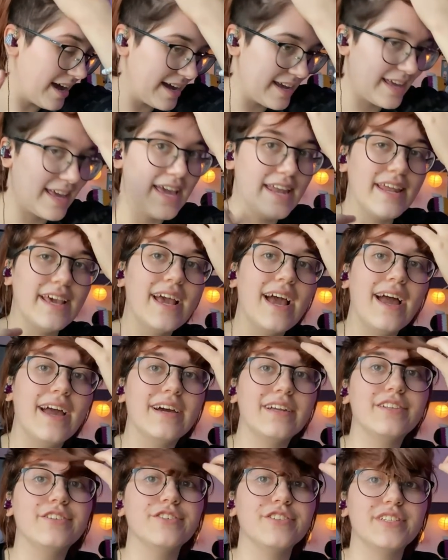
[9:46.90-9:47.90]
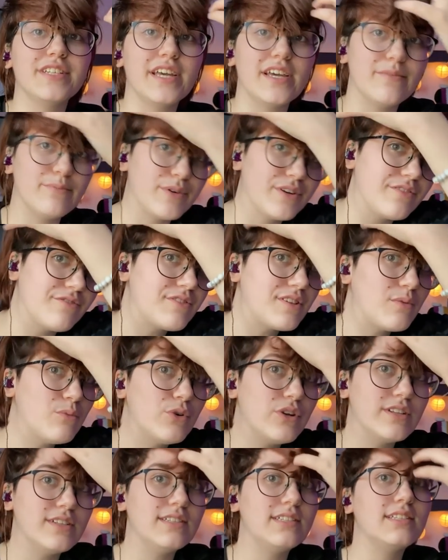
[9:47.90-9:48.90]
I get it, I understand, but if
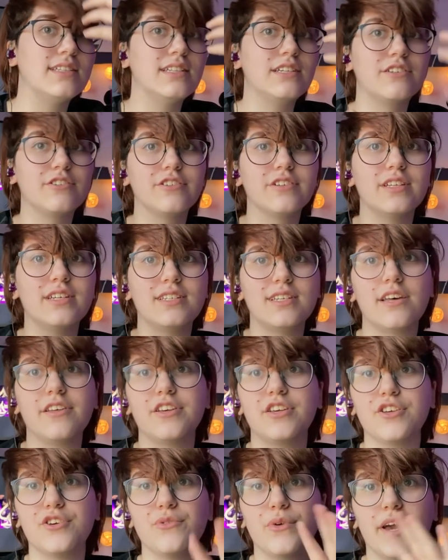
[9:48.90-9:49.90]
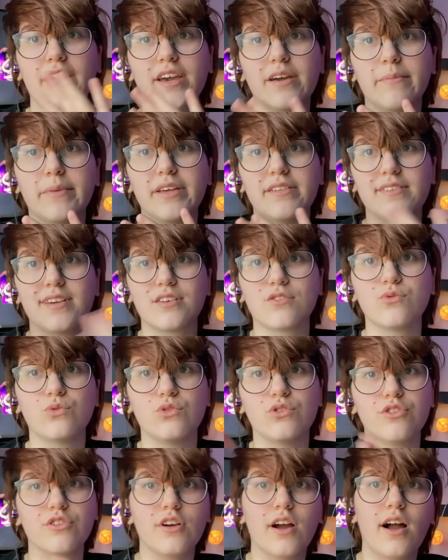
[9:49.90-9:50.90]
someone is literally telling you, hey, I'm
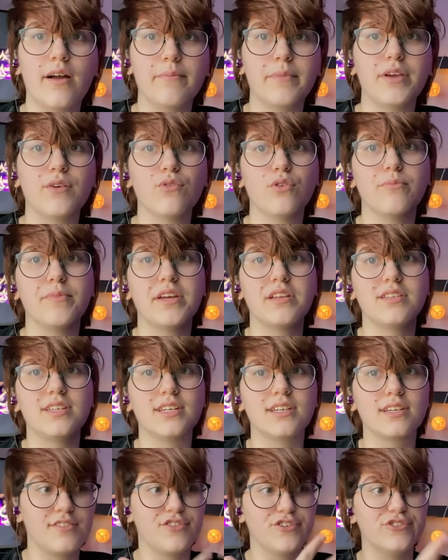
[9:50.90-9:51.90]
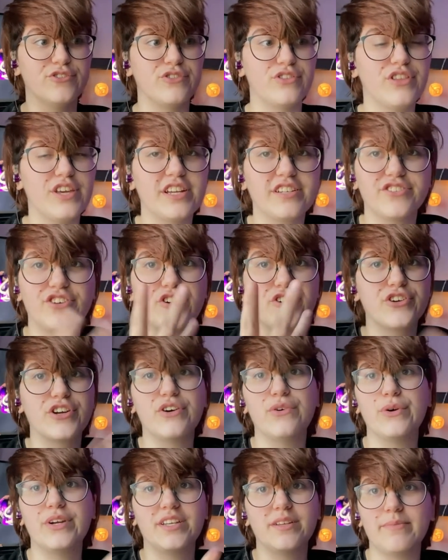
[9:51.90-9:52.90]
asexual or I'm aromantic, certain things aren't
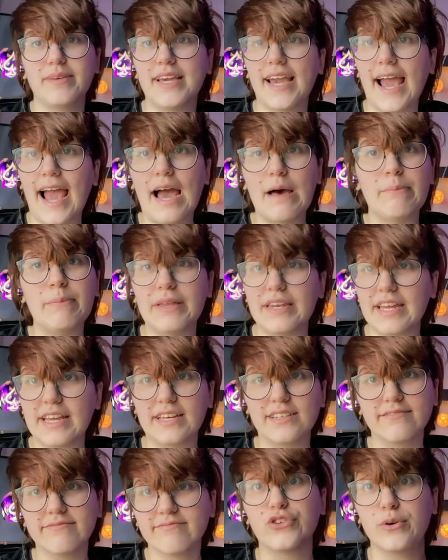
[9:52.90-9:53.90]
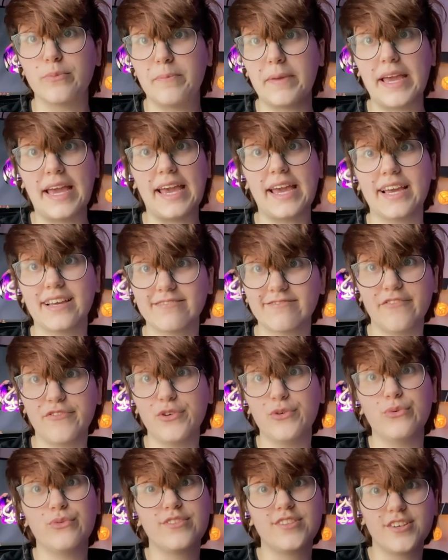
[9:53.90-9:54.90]
going to be happening for me if
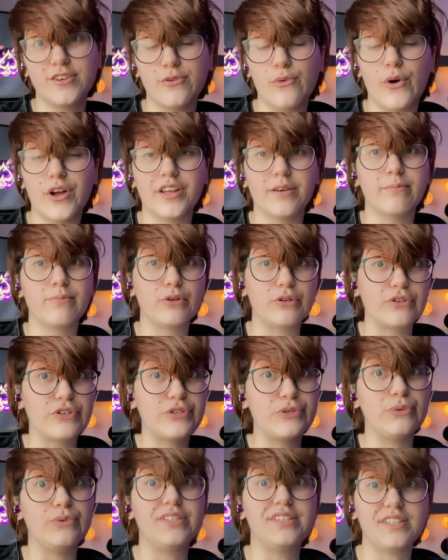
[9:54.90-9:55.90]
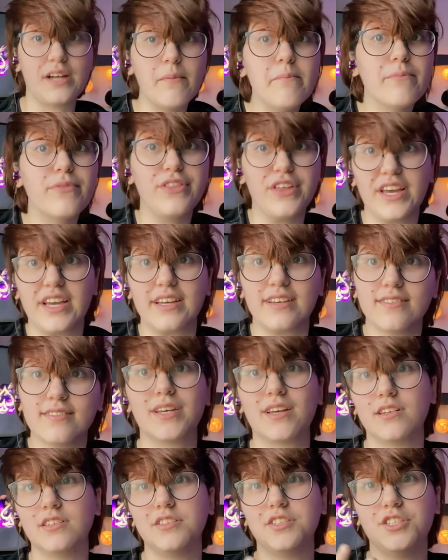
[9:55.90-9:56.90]
you still want to pursue something,
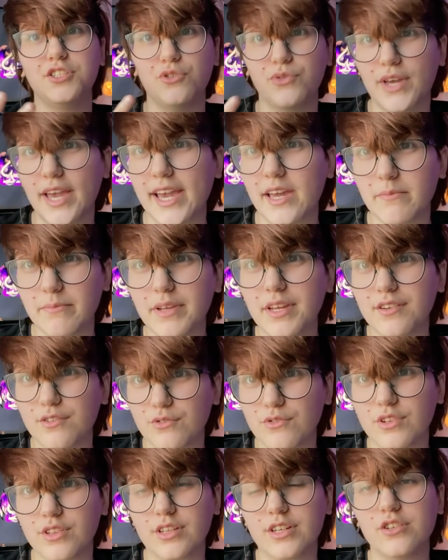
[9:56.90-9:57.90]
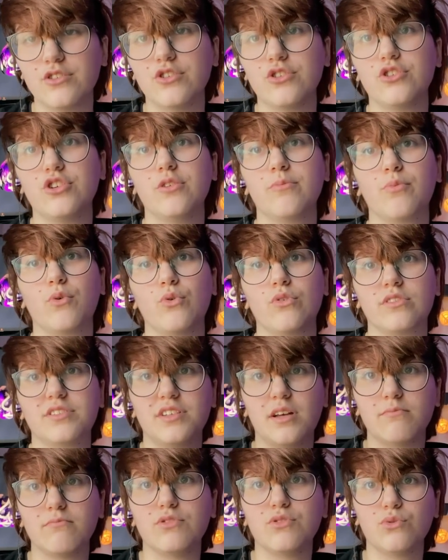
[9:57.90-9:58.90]
because you can be in a relationship or
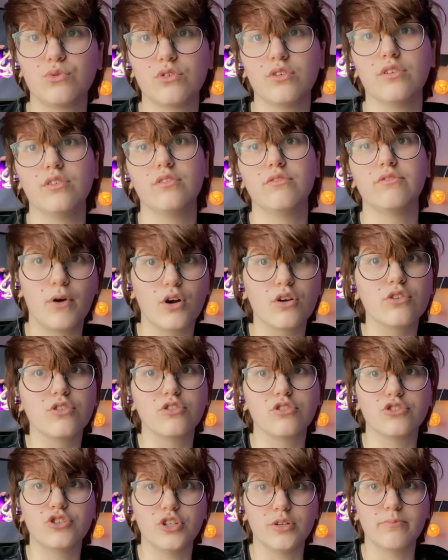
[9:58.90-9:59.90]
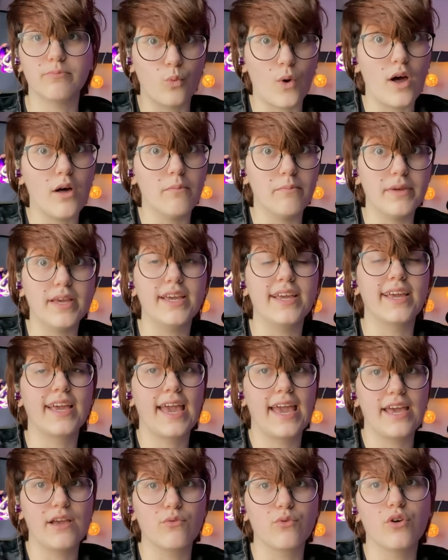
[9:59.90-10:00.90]
some sort of partnership while being
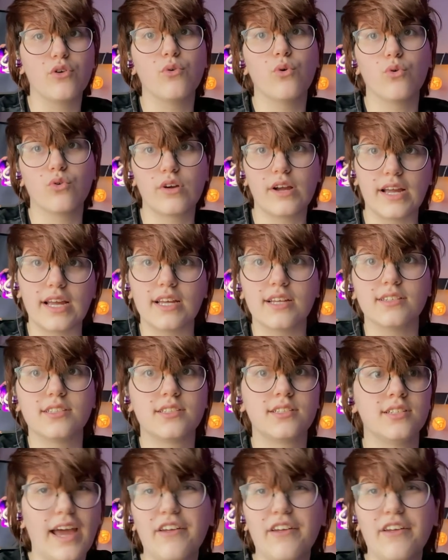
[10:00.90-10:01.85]
aro or ace.